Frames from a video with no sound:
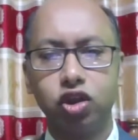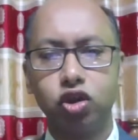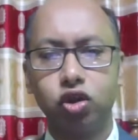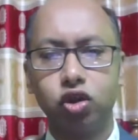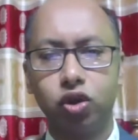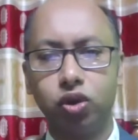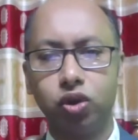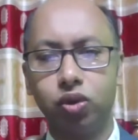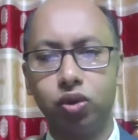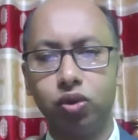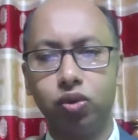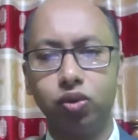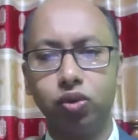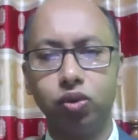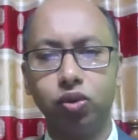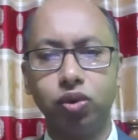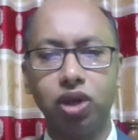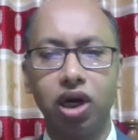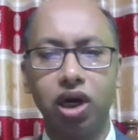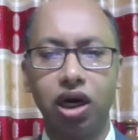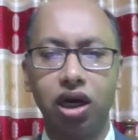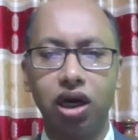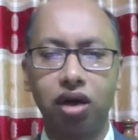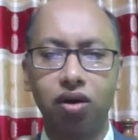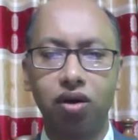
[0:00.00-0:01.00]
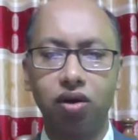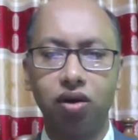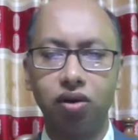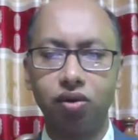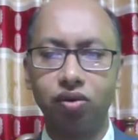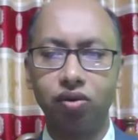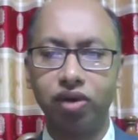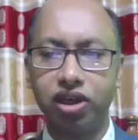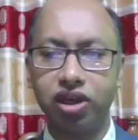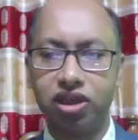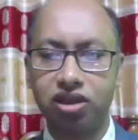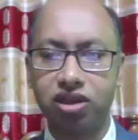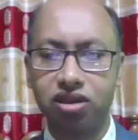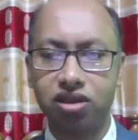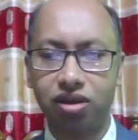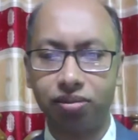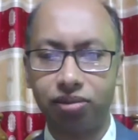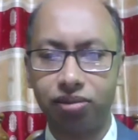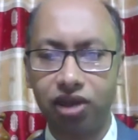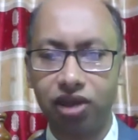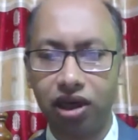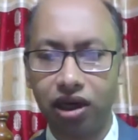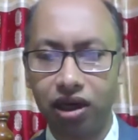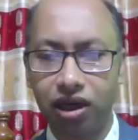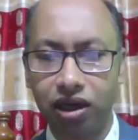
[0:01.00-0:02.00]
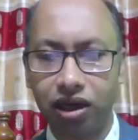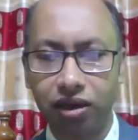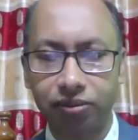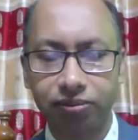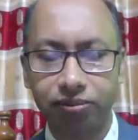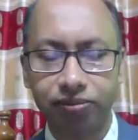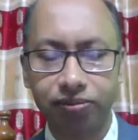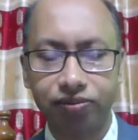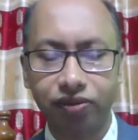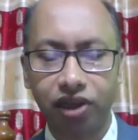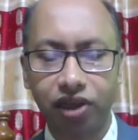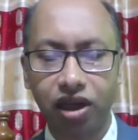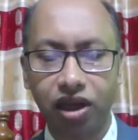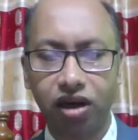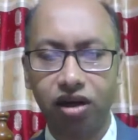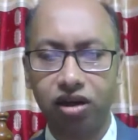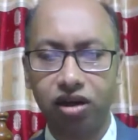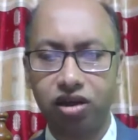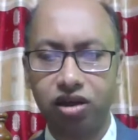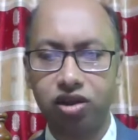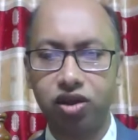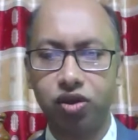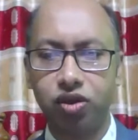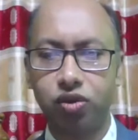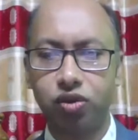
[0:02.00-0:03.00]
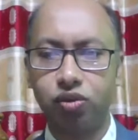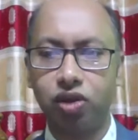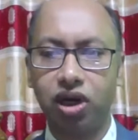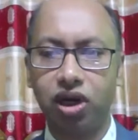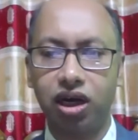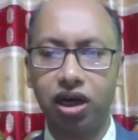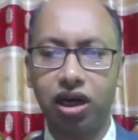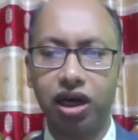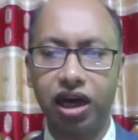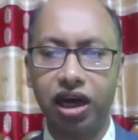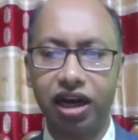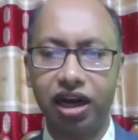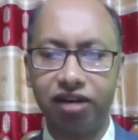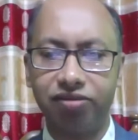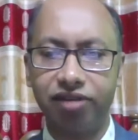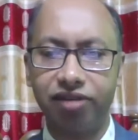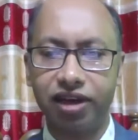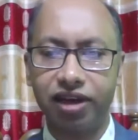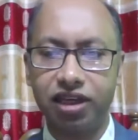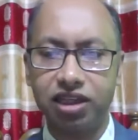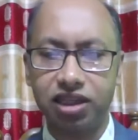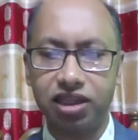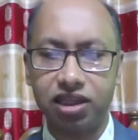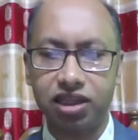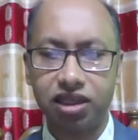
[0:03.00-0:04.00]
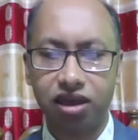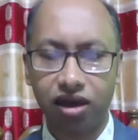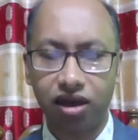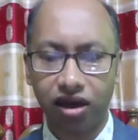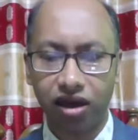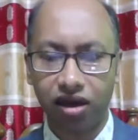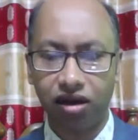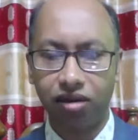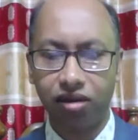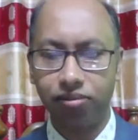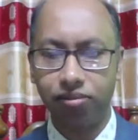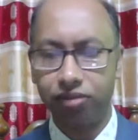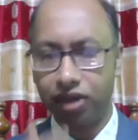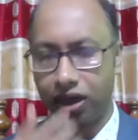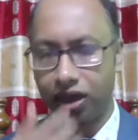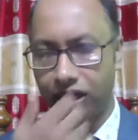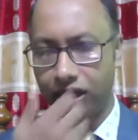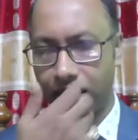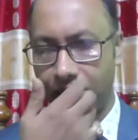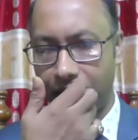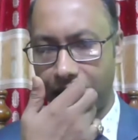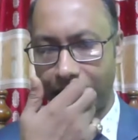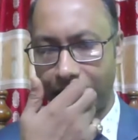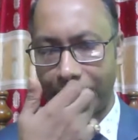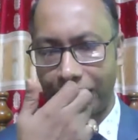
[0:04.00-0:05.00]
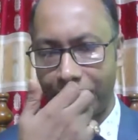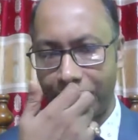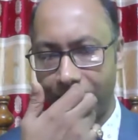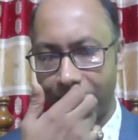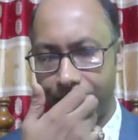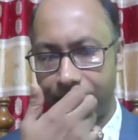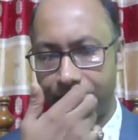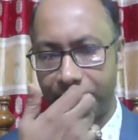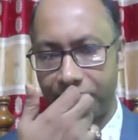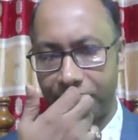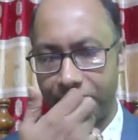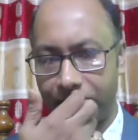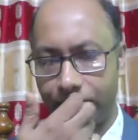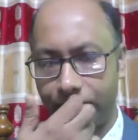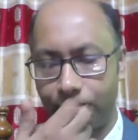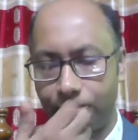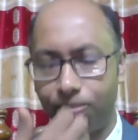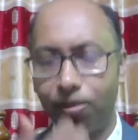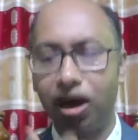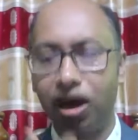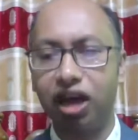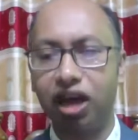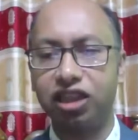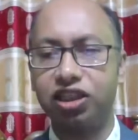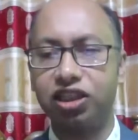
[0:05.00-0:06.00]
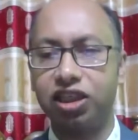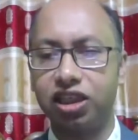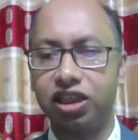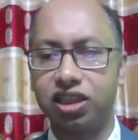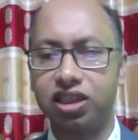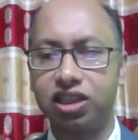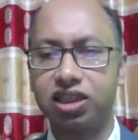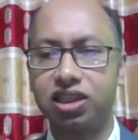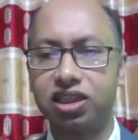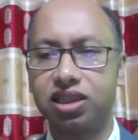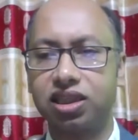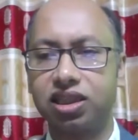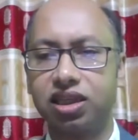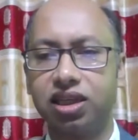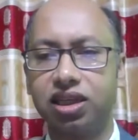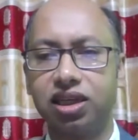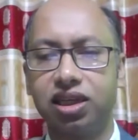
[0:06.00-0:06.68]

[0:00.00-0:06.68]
through the conquest of the or through the advent of the Arabian merchants,